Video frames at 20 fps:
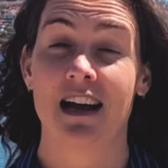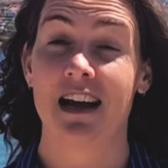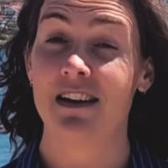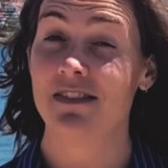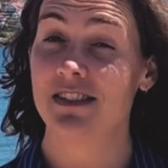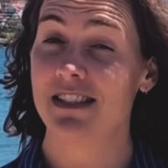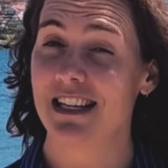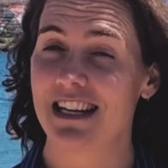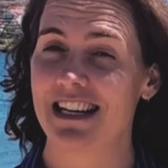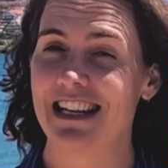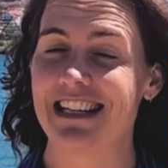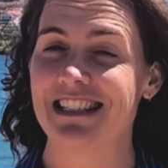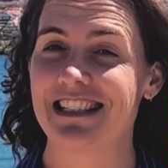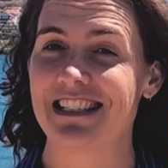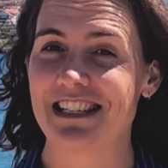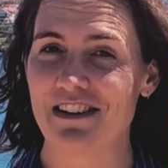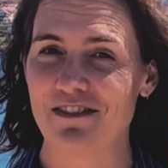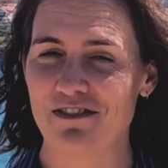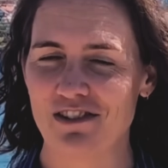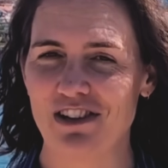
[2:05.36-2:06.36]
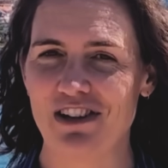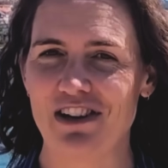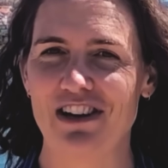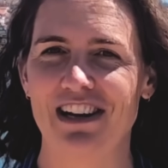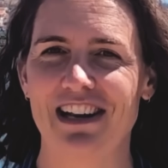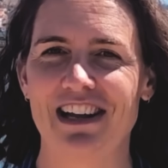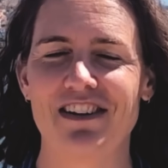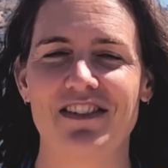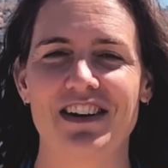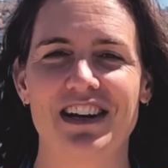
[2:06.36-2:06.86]
I've said in several
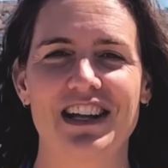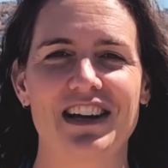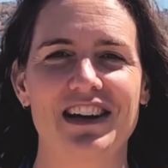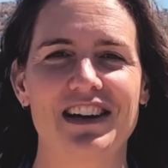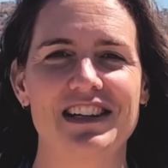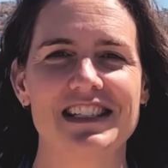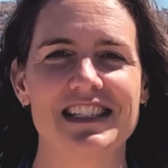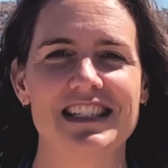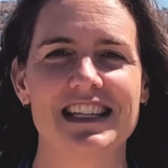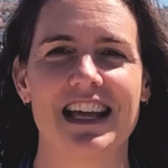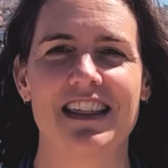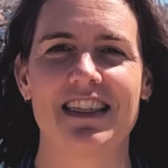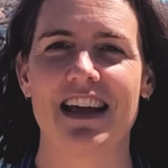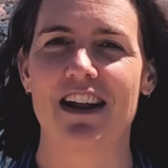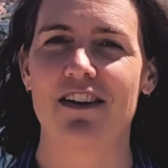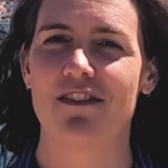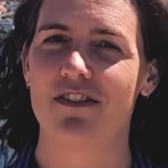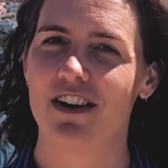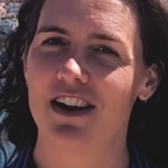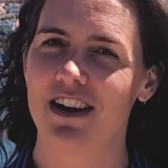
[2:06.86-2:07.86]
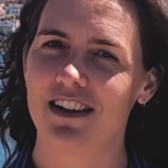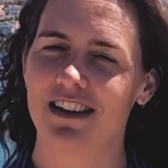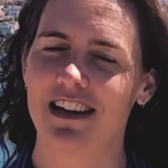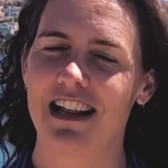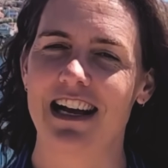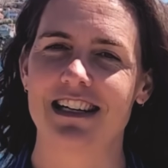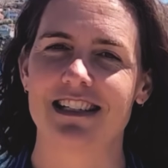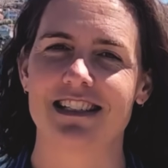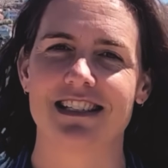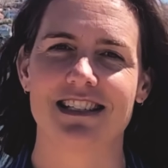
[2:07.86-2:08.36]
earlier videos that a vertical
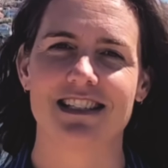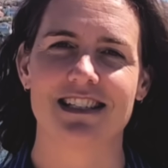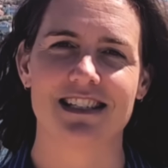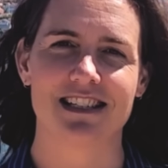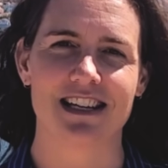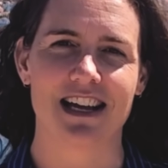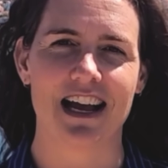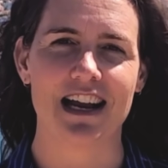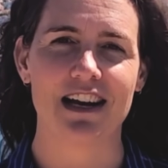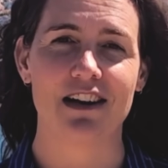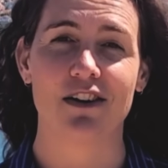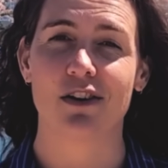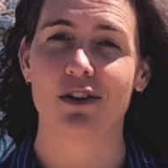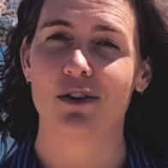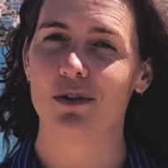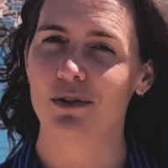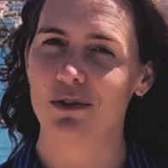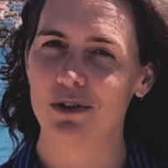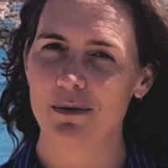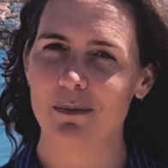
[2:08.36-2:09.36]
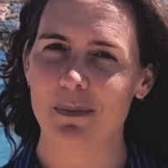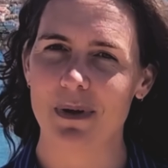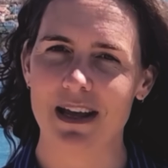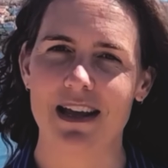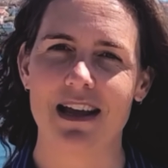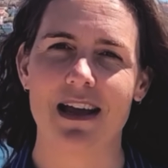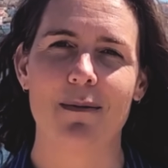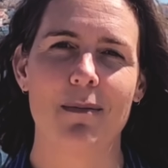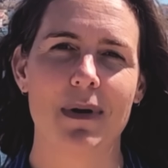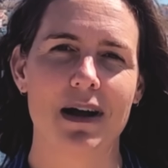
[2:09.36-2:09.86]
axis design could
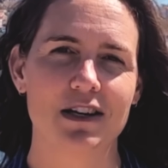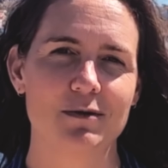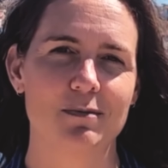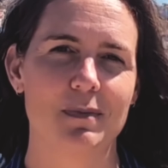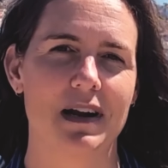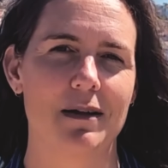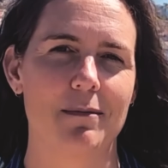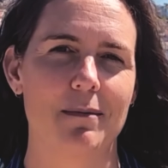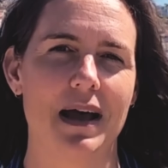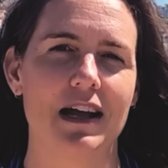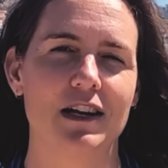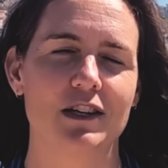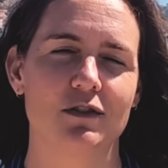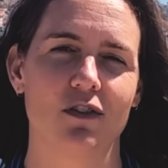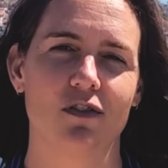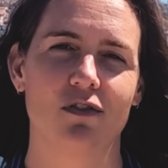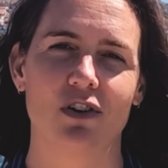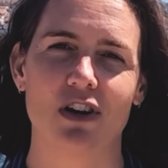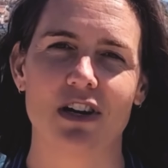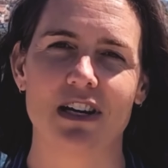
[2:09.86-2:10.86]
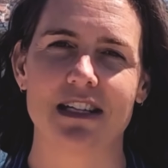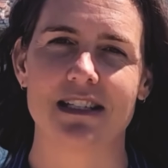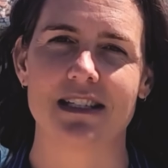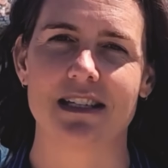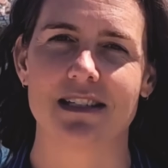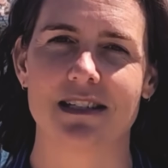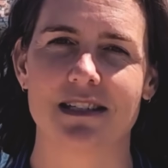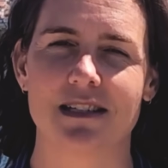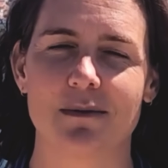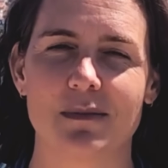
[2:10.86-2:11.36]
be a much better match for floating
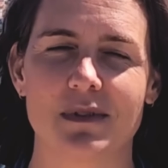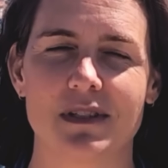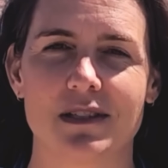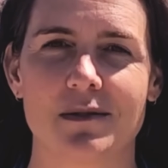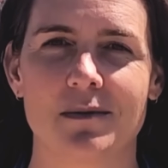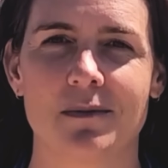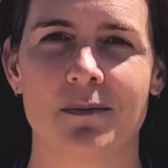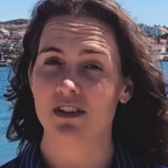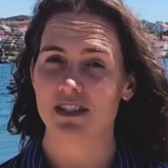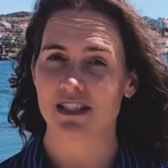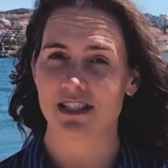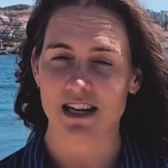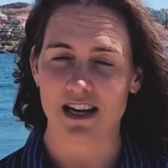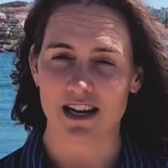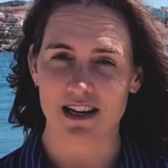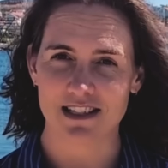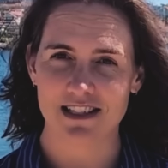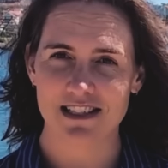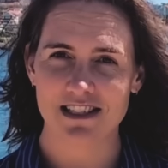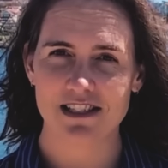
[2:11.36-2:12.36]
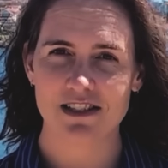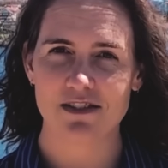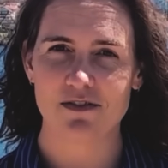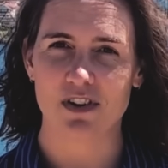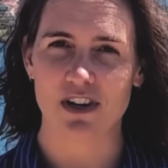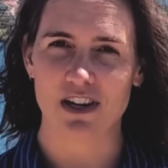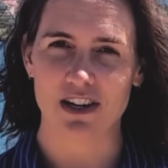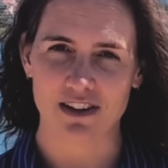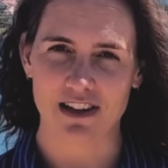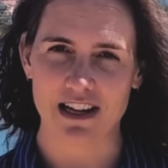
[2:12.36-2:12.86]
systems. For starters,
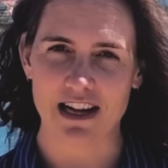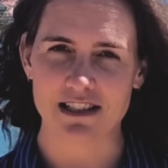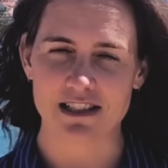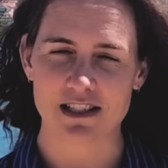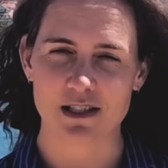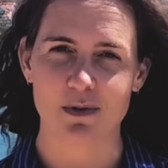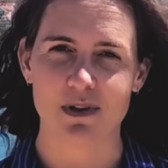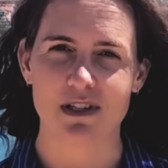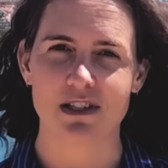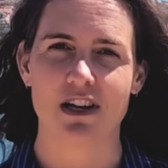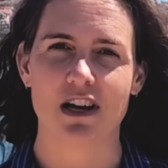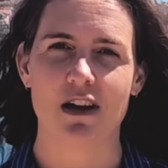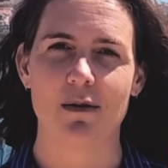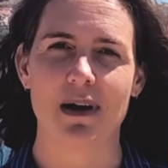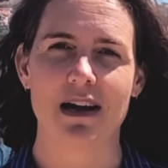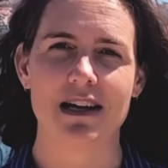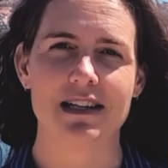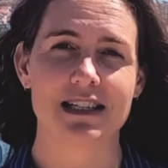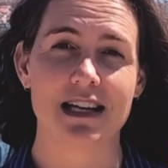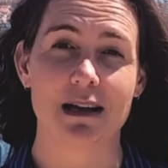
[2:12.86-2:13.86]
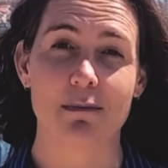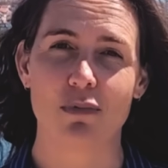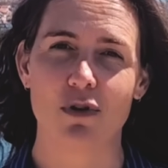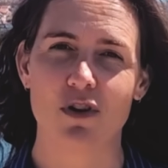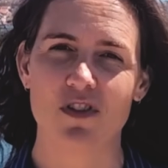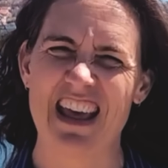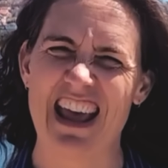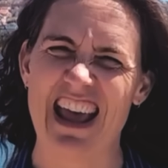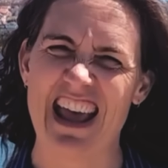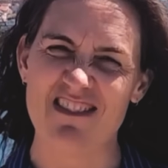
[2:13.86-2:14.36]
vertical axis wind turbines can
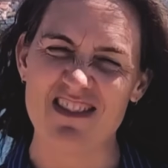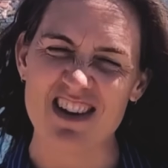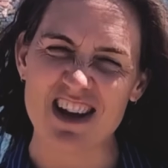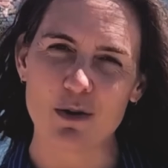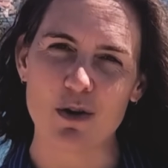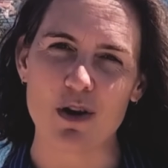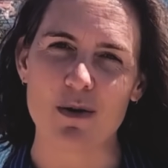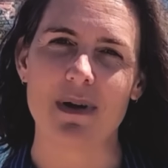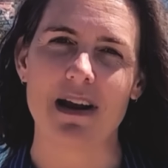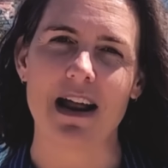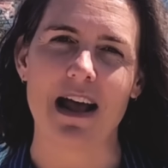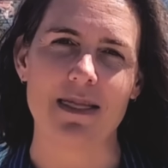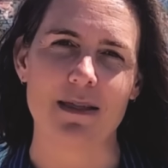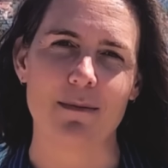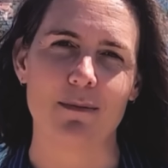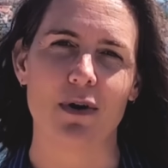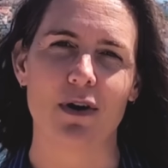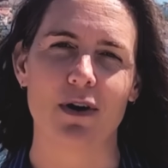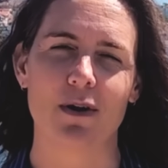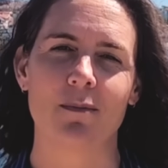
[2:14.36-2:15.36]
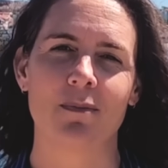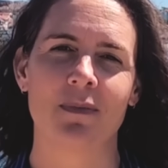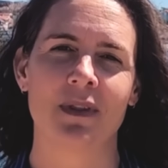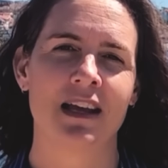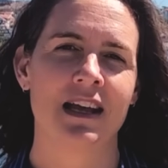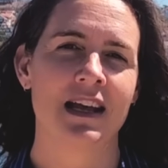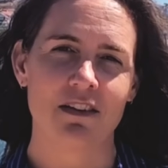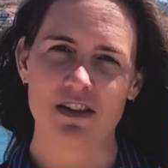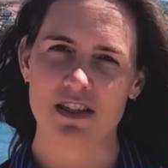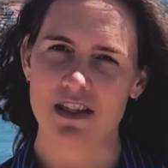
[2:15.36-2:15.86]
put the heavy equipment at the bottom,
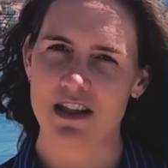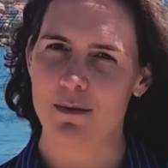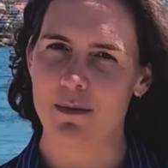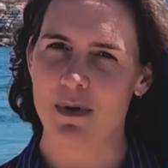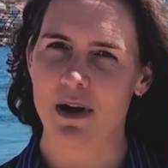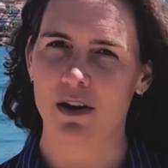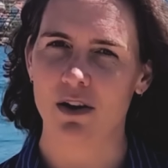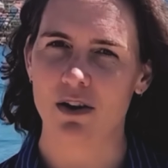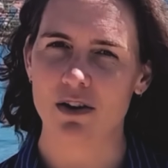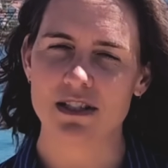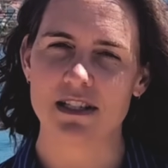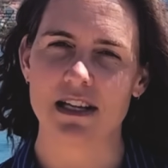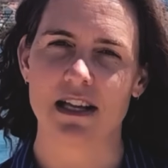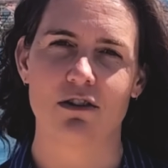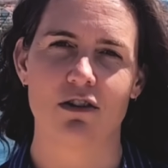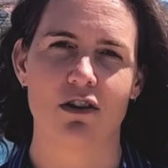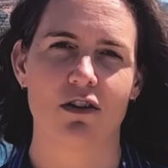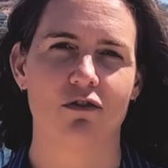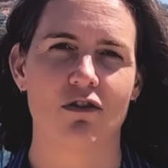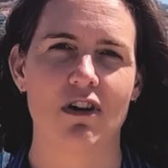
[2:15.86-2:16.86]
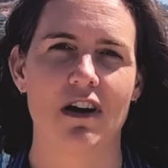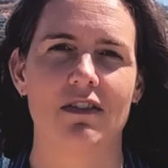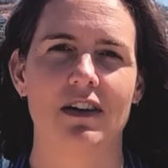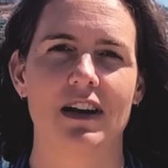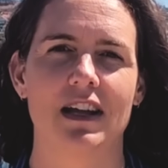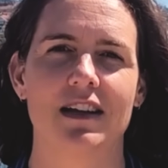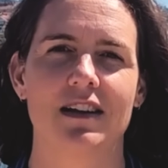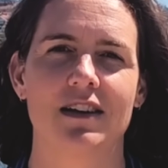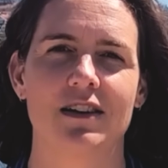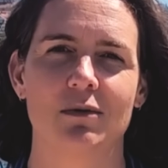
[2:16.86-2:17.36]
giving them a low centre of
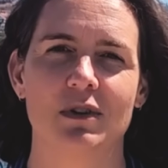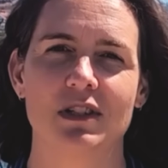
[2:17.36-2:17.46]
gravity,